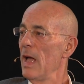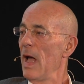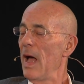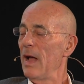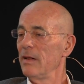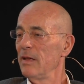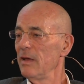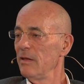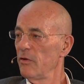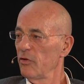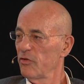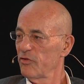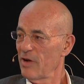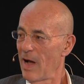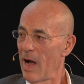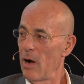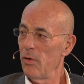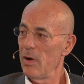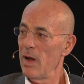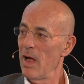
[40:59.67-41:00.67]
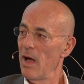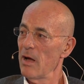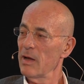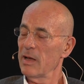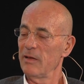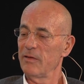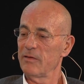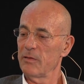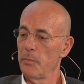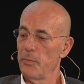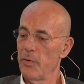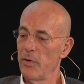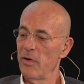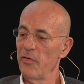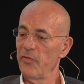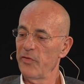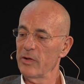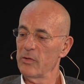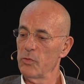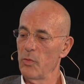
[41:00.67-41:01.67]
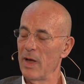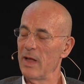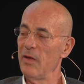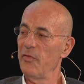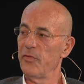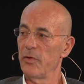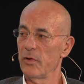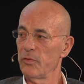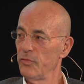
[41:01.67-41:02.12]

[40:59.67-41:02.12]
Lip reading: and in the Schaulag, it's the perfect way for